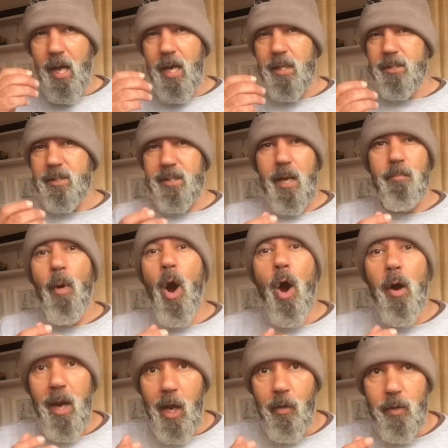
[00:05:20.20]
some
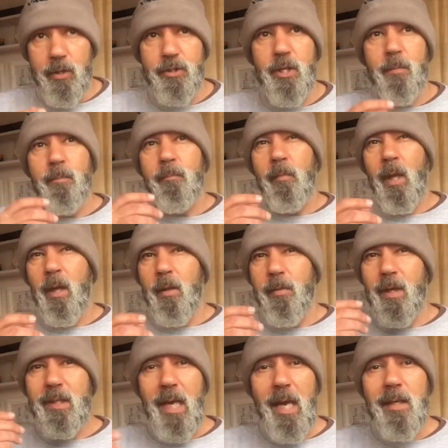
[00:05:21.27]
are errors. The
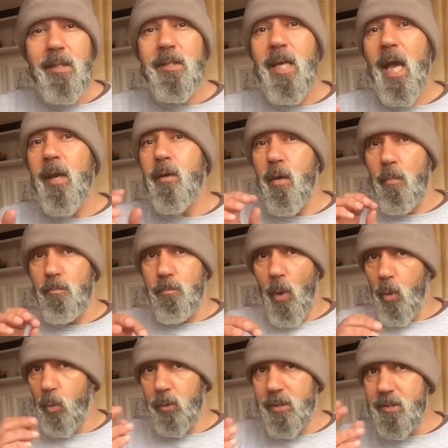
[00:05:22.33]
colored and
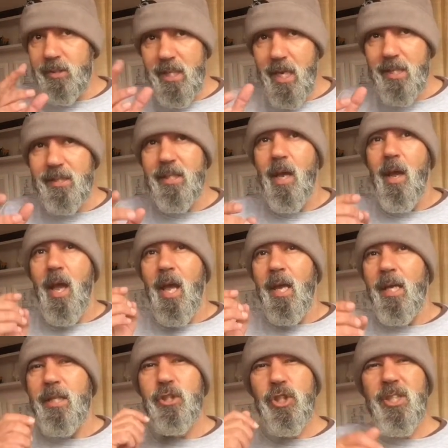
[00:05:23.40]
bolded text
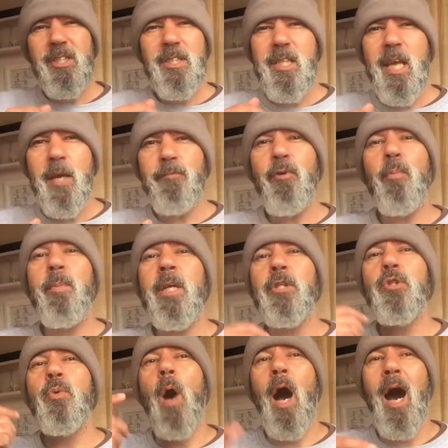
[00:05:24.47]
is just there for me
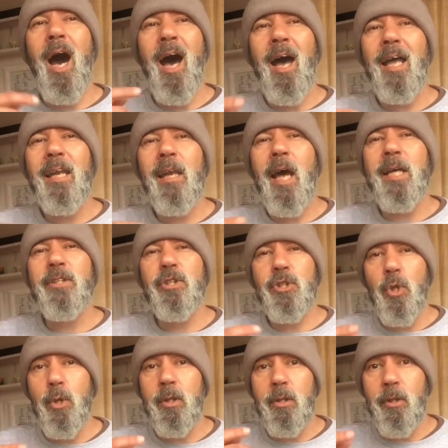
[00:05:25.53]
to highlight
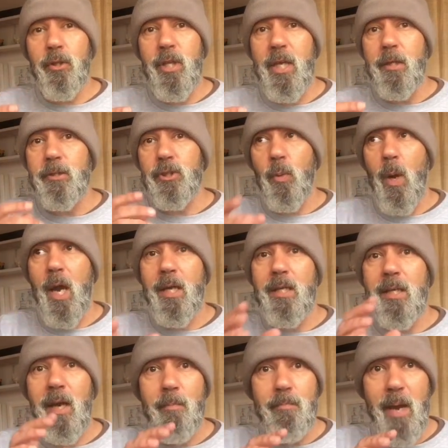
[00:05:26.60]
certain things so I can
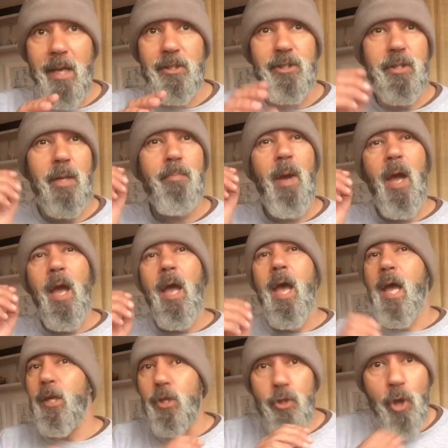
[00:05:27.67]
come back to them,
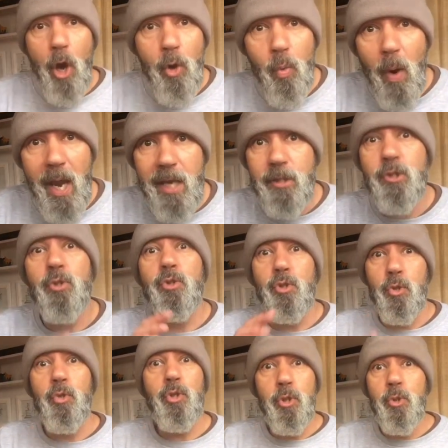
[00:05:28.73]
and in no way should
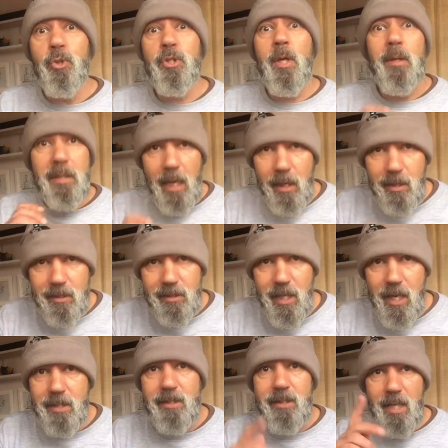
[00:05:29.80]
you use colored
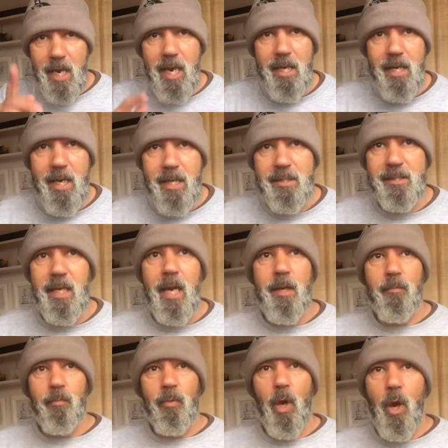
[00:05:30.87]
text in an essay.
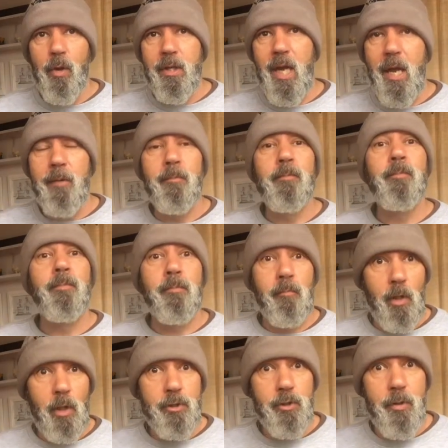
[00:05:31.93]
Okay,
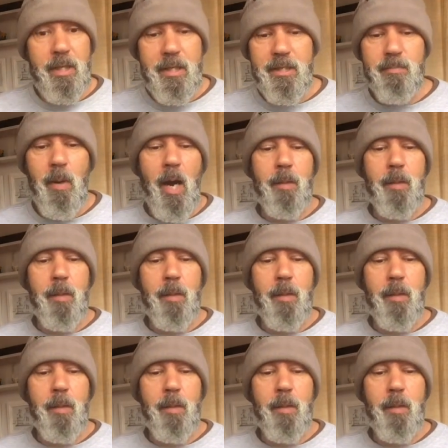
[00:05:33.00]
so here's mine.